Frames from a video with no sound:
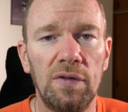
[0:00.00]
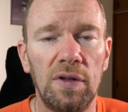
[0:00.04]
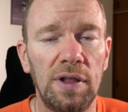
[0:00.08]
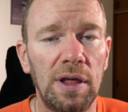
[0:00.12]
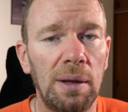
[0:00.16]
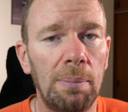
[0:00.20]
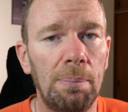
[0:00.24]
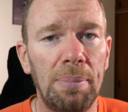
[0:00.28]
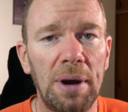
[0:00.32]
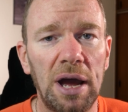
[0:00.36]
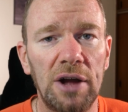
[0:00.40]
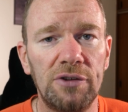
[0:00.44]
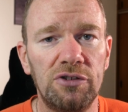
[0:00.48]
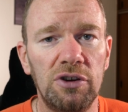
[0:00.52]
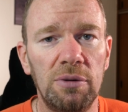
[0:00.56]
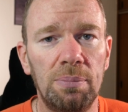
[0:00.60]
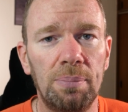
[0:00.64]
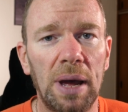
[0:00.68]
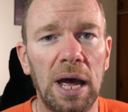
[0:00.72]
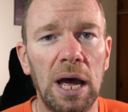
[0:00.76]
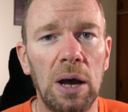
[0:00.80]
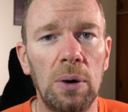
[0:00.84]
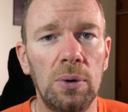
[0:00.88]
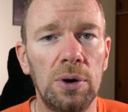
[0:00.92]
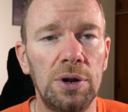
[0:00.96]
that they're battery
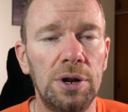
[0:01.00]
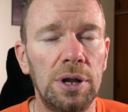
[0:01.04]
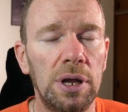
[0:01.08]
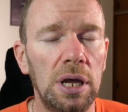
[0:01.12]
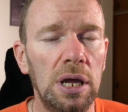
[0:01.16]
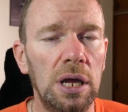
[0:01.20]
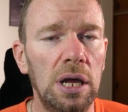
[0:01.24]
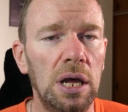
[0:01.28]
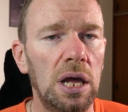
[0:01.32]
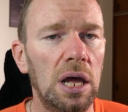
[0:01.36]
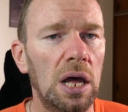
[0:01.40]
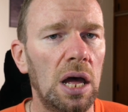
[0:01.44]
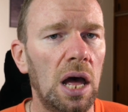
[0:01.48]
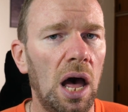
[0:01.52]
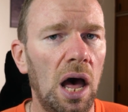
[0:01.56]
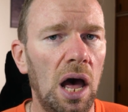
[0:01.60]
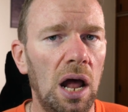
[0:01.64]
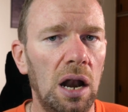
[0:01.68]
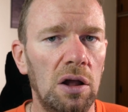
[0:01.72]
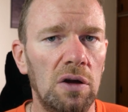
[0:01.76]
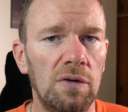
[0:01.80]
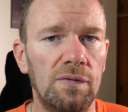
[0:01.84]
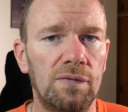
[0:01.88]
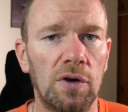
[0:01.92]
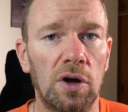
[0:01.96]
powered.
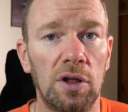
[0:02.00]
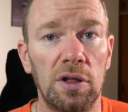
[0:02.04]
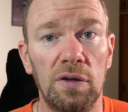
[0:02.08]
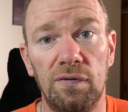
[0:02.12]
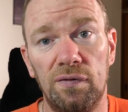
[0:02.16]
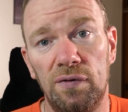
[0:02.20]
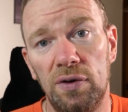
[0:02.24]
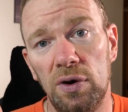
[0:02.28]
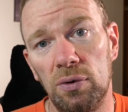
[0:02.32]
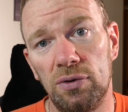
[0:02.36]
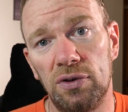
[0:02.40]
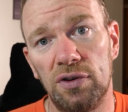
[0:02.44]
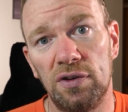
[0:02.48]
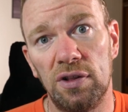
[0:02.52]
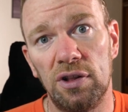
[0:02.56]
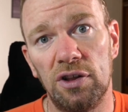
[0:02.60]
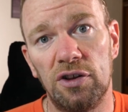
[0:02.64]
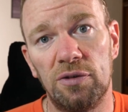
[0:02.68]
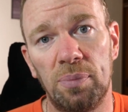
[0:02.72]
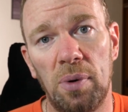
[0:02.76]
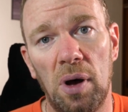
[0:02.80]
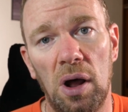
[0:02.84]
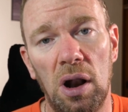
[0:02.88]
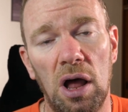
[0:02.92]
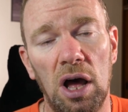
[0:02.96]
I've got the filters on the
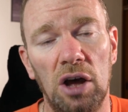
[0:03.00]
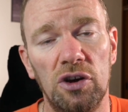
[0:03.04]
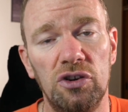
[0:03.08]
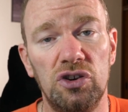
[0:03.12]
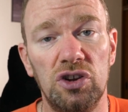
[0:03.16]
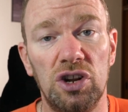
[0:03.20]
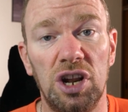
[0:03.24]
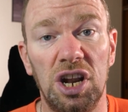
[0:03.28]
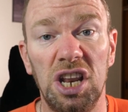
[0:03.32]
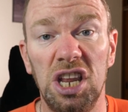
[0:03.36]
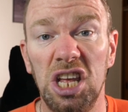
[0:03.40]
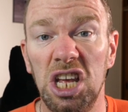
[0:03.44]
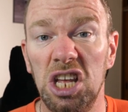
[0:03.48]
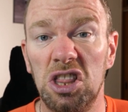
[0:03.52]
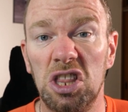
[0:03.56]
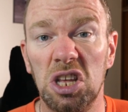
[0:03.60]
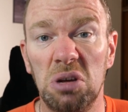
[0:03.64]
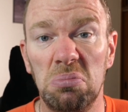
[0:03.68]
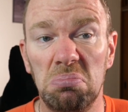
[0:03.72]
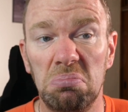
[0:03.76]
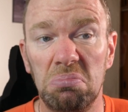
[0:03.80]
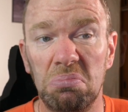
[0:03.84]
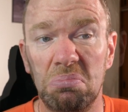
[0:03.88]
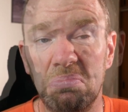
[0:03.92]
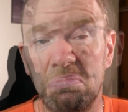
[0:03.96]
spotlight should I need
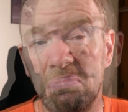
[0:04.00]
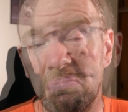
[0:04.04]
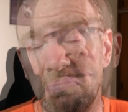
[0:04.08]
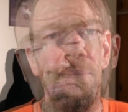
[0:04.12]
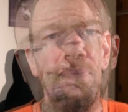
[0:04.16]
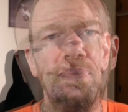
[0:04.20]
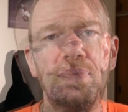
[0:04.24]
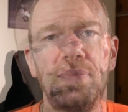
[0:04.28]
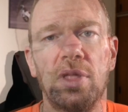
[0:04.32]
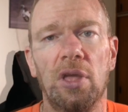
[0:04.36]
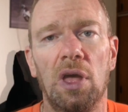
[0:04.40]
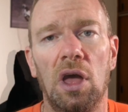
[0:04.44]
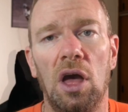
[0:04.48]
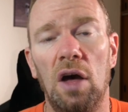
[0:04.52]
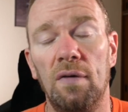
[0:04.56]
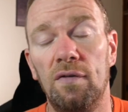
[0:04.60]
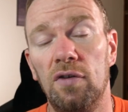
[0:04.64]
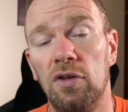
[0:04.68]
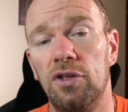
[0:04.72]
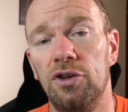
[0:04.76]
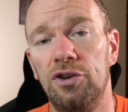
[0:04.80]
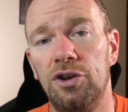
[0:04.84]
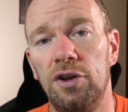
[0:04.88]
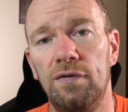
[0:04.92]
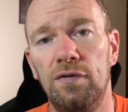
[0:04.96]
them. I've
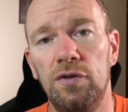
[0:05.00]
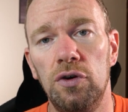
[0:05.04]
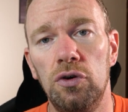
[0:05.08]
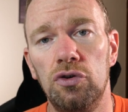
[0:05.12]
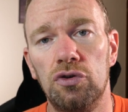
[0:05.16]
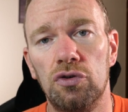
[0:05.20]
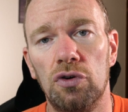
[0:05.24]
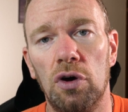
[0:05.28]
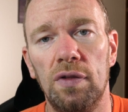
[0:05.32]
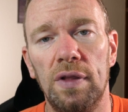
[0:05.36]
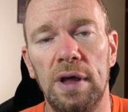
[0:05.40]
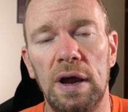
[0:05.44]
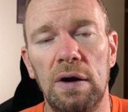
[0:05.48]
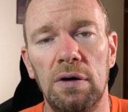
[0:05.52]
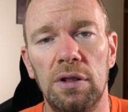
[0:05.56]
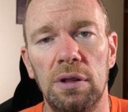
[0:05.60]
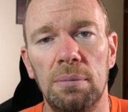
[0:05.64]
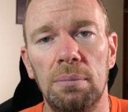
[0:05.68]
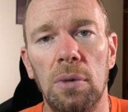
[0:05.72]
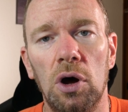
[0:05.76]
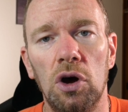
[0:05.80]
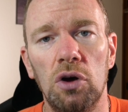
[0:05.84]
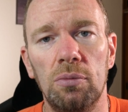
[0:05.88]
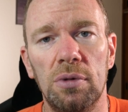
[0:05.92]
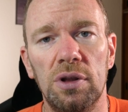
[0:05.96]
got the diffuser on there at the
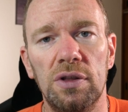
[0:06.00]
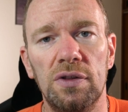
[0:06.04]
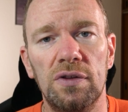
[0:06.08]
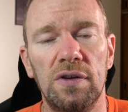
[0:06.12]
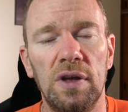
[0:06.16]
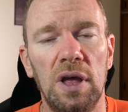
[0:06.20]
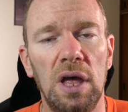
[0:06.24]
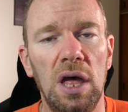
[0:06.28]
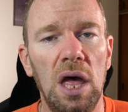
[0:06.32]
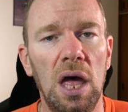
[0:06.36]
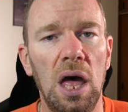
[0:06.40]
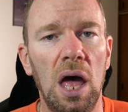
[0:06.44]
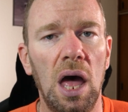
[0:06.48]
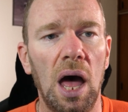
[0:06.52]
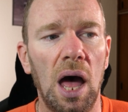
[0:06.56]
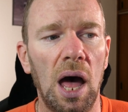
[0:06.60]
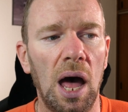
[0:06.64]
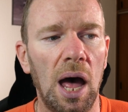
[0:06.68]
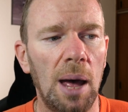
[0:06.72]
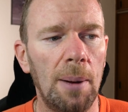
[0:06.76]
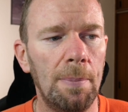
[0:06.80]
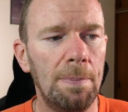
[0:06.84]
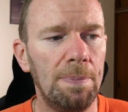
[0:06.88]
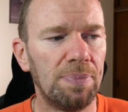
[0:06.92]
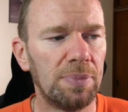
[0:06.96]
moment.
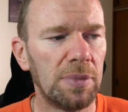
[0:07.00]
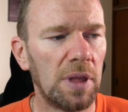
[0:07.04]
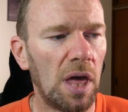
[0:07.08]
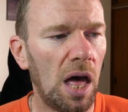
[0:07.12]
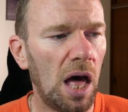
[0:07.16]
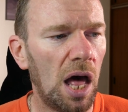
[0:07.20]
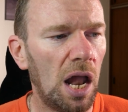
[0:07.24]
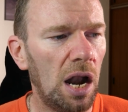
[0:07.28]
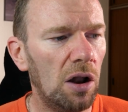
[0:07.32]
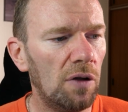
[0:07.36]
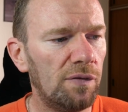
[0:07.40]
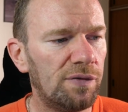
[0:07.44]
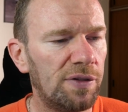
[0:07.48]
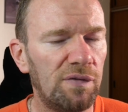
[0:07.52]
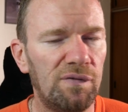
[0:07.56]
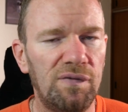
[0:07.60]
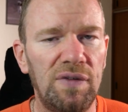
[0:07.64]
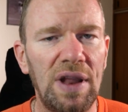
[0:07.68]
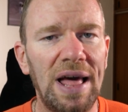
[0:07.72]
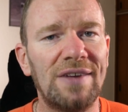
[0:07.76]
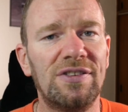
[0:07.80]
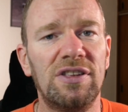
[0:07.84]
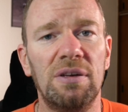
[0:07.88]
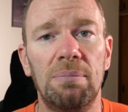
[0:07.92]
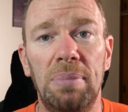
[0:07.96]
I love the
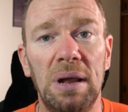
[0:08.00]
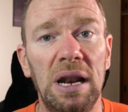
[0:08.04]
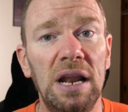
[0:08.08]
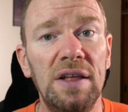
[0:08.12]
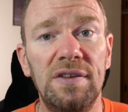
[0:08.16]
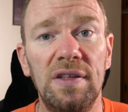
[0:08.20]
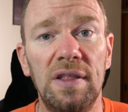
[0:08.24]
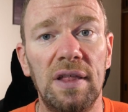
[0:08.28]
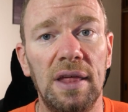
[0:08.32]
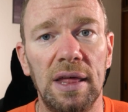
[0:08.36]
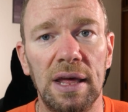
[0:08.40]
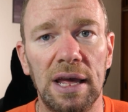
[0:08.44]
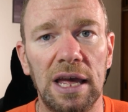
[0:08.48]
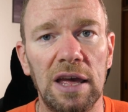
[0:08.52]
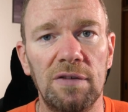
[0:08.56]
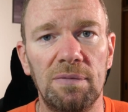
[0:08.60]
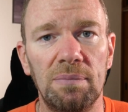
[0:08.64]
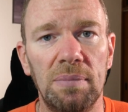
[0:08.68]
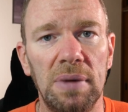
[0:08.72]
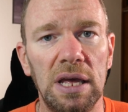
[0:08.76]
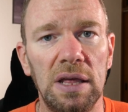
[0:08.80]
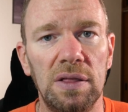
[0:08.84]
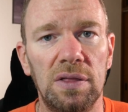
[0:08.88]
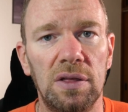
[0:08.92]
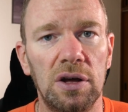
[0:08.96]
flexibility that they give
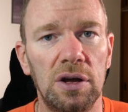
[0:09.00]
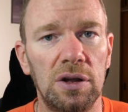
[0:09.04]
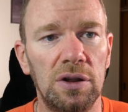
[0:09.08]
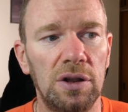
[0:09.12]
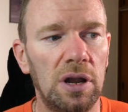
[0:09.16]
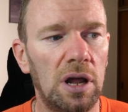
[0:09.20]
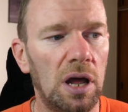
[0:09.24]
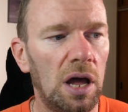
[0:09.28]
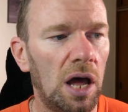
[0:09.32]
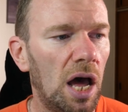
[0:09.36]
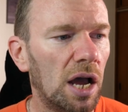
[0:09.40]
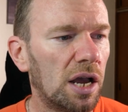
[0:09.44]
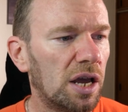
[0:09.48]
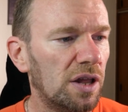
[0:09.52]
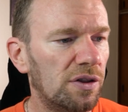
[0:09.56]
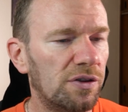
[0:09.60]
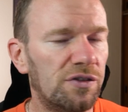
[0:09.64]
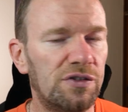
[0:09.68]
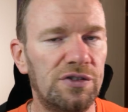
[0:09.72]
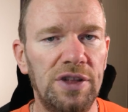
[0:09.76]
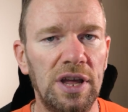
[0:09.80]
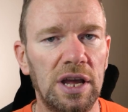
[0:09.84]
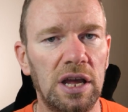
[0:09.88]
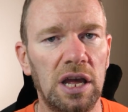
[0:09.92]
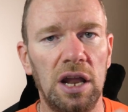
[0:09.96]
me, that I can
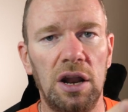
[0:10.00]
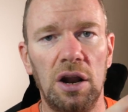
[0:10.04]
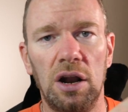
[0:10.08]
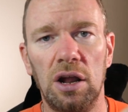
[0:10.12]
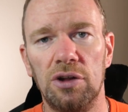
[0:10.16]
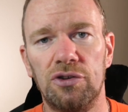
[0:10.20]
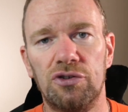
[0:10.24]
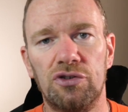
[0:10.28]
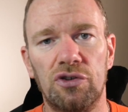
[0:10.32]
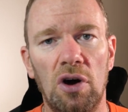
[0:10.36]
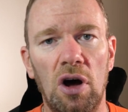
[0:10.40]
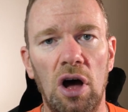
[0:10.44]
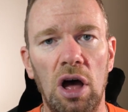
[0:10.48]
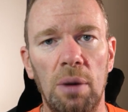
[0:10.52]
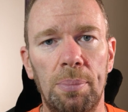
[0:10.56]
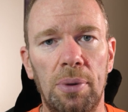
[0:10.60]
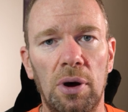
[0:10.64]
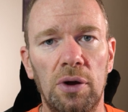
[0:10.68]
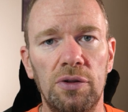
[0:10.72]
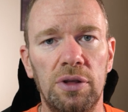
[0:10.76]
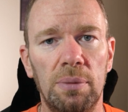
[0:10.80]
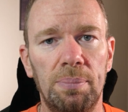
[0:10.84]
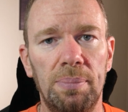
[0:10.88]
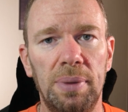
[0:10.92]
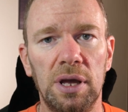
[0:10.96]
stick it on a
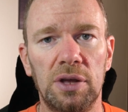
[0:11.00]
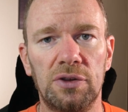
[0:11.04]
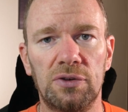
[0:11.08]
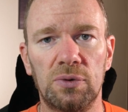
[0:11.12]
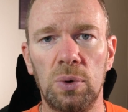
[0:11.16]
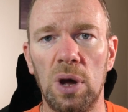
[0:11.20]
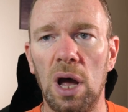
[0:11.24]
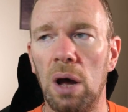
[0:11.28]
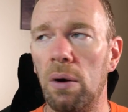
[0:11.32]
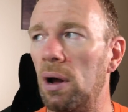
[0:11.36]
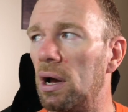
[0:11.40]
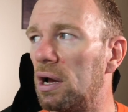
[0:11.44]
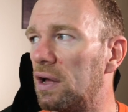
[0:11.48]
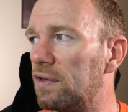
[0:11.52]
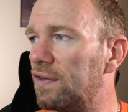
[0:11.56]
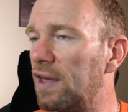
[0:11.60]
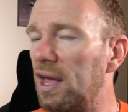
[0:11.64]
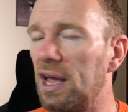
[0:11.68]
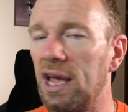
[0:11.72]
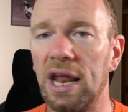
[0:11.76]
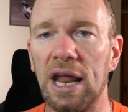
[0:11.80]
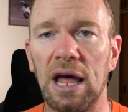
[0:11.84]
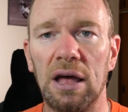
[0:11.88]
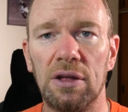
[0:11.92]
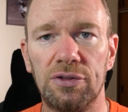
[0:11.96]
tripod, the big square one, I can
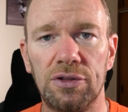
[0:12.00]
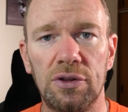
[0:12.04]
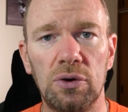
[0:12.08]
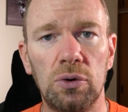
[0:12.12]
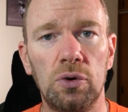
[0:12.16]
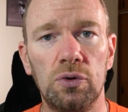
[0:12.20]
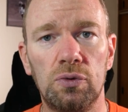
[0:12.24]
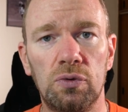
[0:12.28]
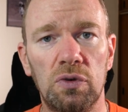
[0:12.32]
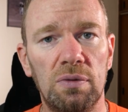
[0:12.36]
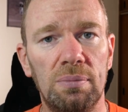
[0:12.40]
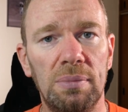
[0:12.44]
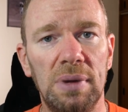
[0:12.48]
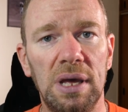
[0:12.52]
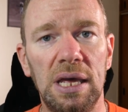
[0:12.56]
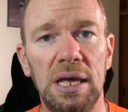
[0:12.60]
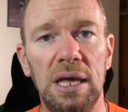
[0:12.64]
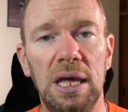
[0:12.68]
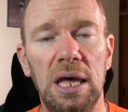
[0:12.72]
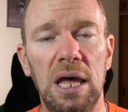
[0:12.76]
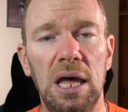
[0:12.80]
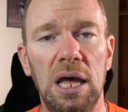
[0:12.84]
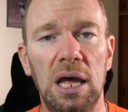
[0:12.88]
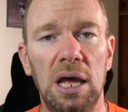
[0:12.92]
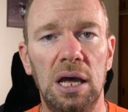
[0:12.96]
take it outdoors with me.
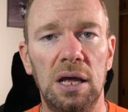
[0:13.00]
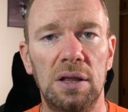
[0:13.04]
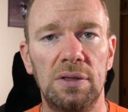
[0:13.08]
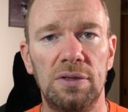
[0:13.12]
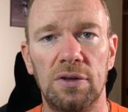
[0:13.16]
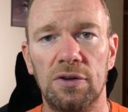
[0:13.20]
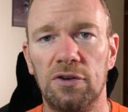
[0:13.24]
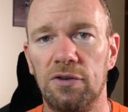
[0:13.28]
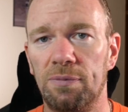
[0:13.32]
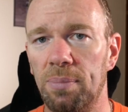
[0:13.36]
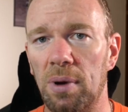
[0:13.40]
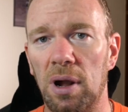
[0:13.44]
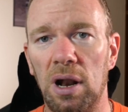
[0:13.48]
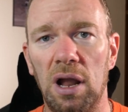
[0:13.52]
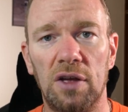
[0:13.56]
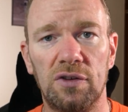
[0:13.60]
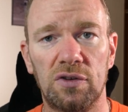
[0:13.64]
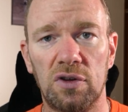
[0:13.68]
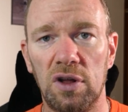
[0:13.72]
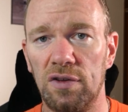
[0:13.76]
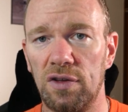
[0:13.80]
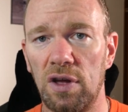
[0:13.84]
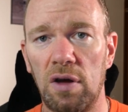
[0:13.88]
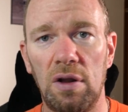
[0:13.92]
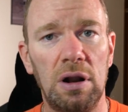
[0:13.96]
The spotlight's
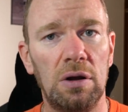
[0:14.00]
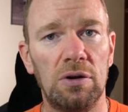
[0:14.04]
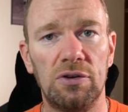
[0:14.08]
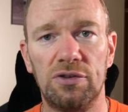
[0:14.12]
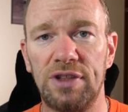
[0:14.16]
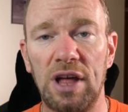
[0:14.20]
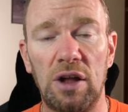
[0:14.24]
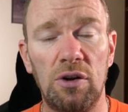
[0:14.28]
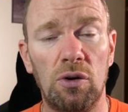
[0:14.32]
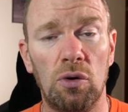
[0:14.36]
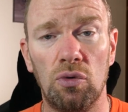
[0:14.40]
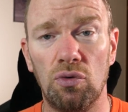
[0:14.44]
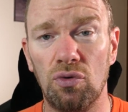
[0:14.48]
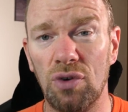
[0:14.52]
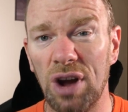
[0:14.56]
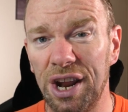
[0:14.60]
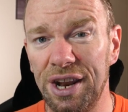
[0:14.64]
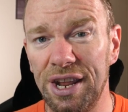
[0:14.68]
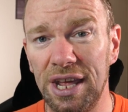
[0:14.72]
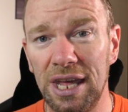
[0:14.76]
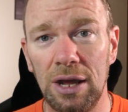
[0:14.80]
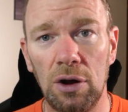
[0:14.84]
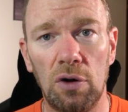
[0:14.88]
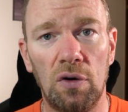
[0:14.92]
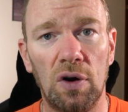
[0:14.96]
got its own little stand
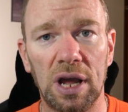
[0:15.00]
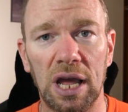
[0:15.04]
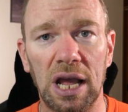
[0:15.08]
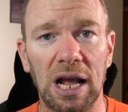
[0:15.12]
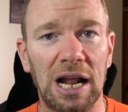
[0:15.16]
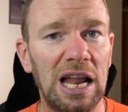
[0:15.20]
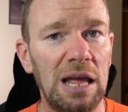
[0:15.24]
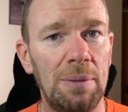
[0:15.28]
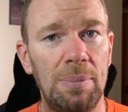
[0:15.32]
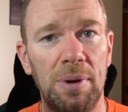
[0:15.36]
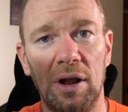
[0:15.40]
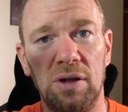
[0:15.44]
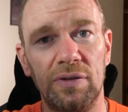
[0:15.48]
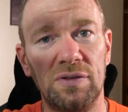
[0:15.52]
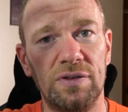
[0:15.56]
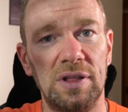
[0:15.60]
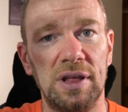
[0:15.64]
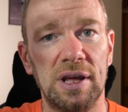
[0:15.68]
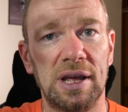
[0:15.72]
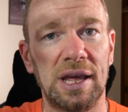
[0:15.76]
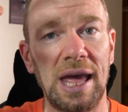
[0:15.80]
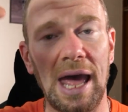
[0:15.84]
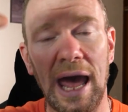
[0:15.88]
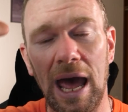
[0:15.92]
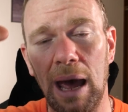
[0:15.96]
already, or I can clip it onto the
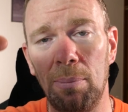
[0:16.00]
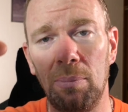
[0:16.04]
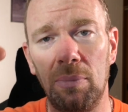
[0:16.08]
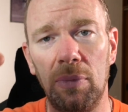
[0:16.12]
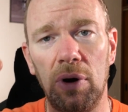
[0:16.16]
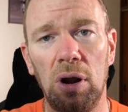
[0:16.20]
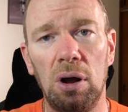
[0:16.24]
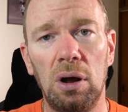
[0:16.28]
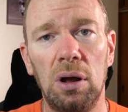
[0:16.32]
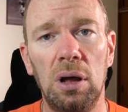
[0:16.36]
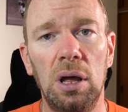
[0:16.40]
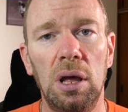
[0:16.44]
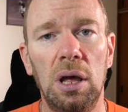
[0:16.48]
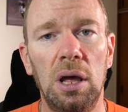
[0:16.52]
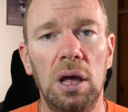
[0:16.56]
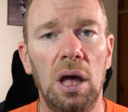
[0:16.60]
camera.